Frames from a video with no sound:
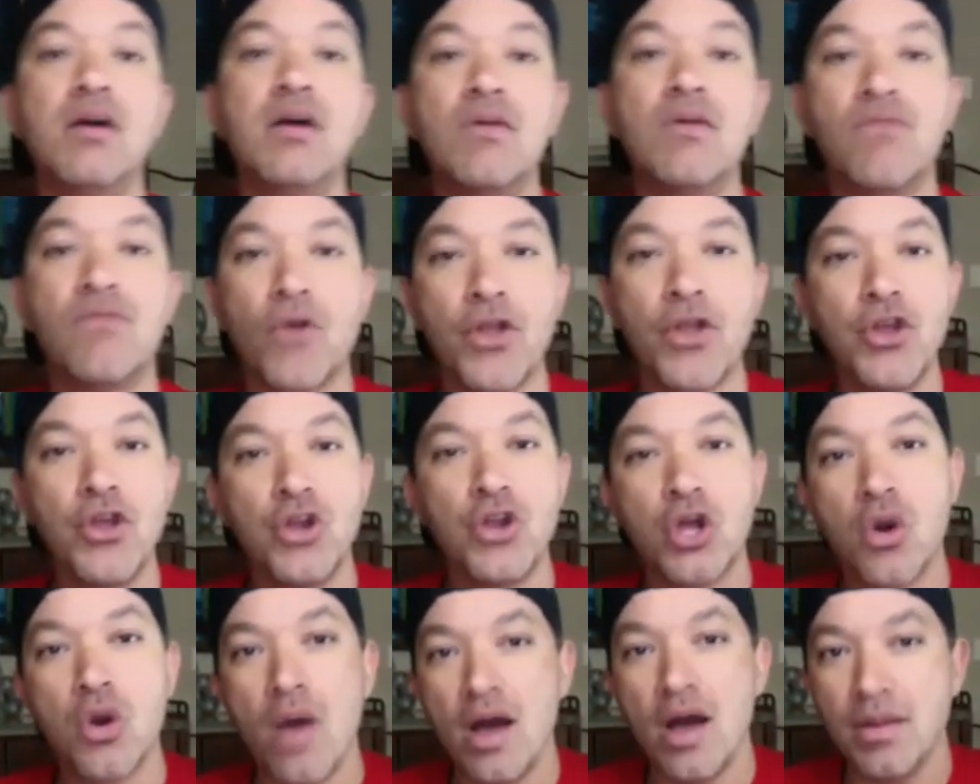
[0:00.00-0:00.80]
for you to
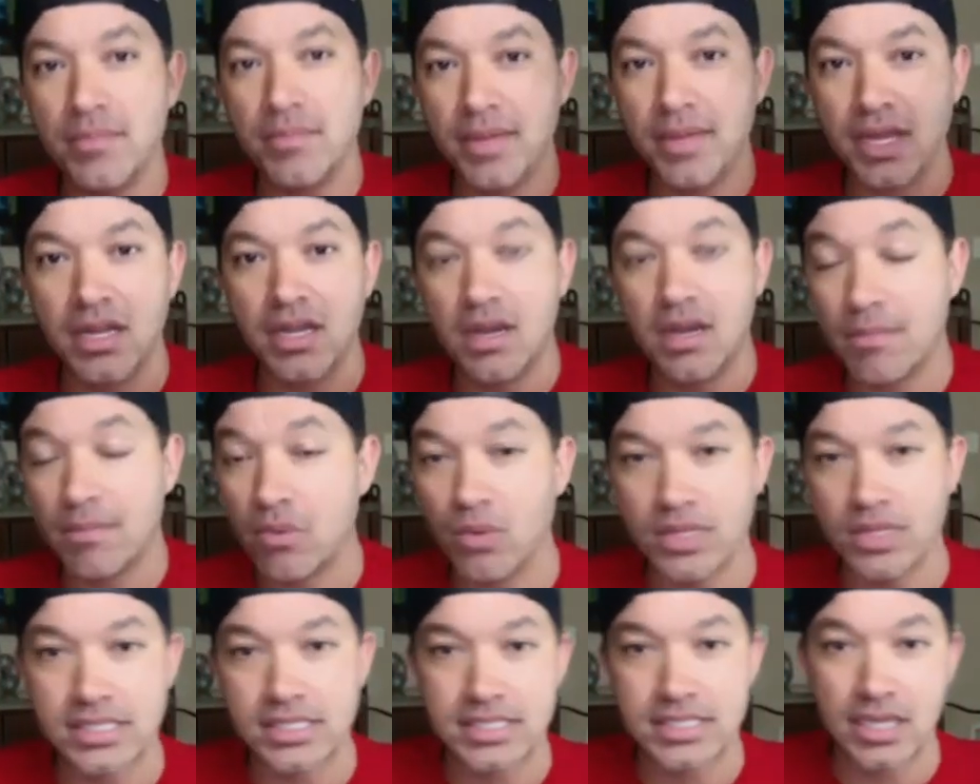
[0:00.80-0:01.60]
go out and be a
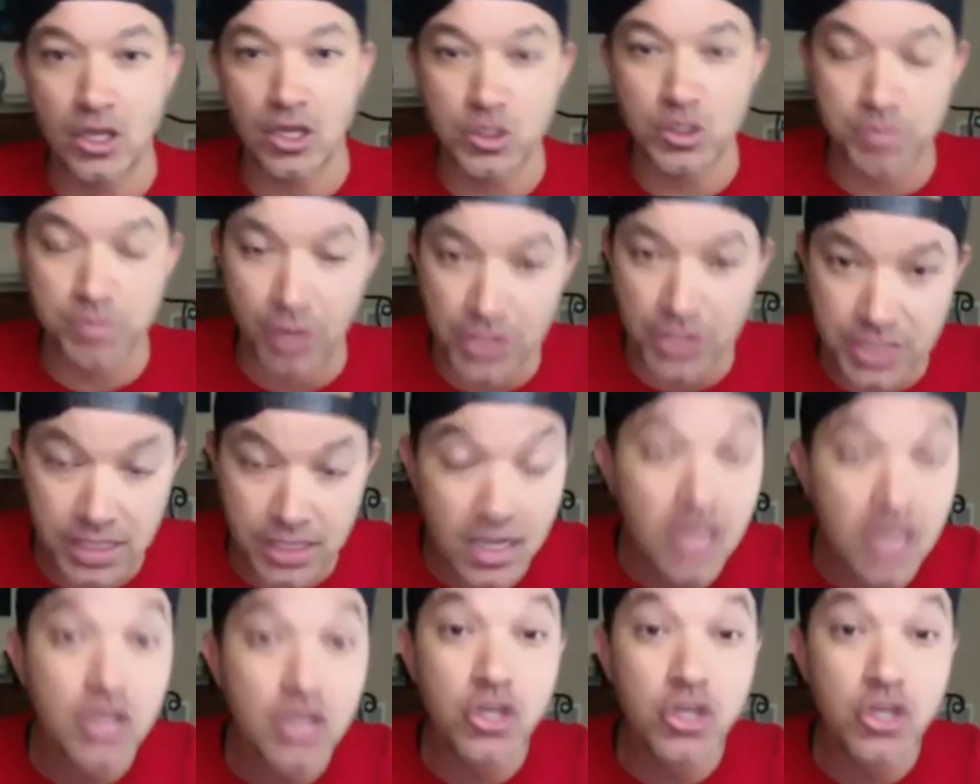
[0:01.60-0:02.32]
#1 salesperson.